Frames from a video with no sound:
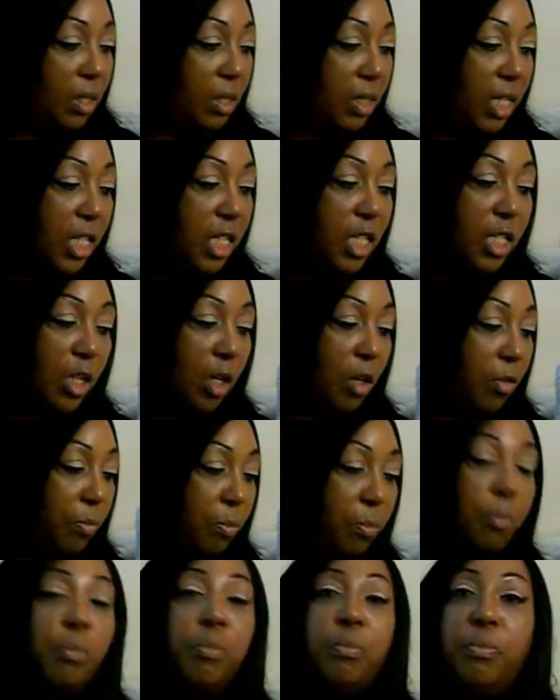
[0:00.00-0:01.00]
these are
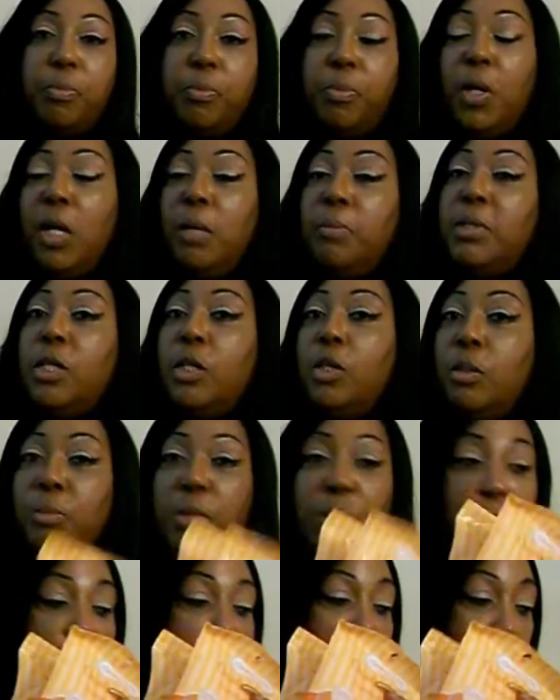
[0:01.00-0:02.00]
probably going to
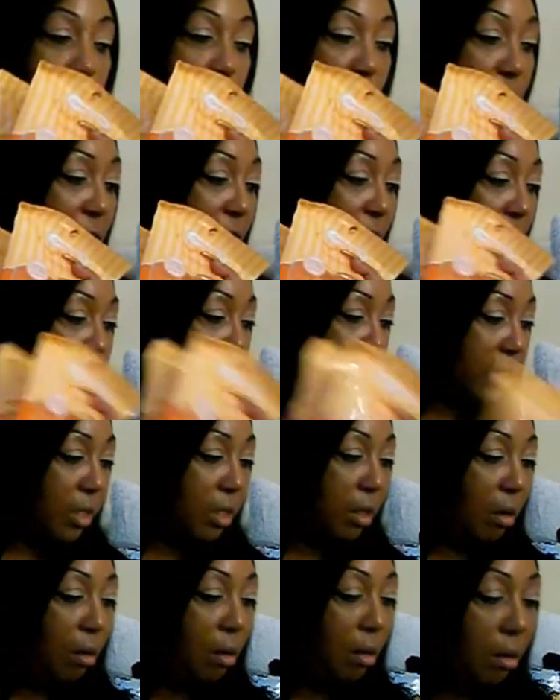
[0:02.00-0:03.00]
be the first thing that's
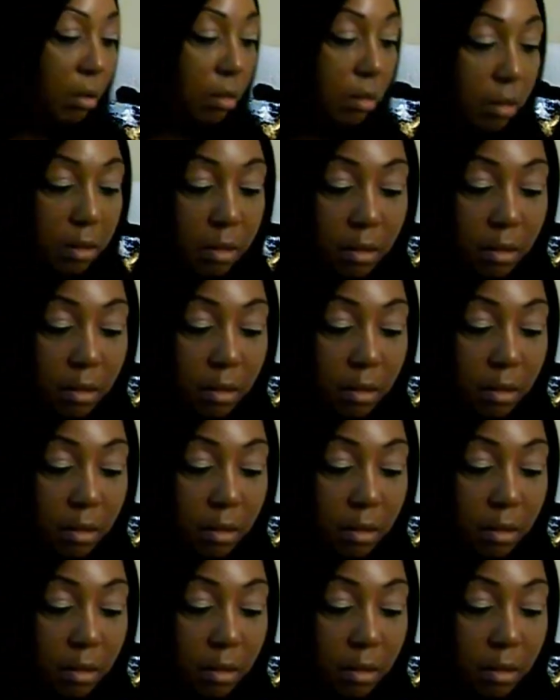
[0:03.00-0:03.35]
gone.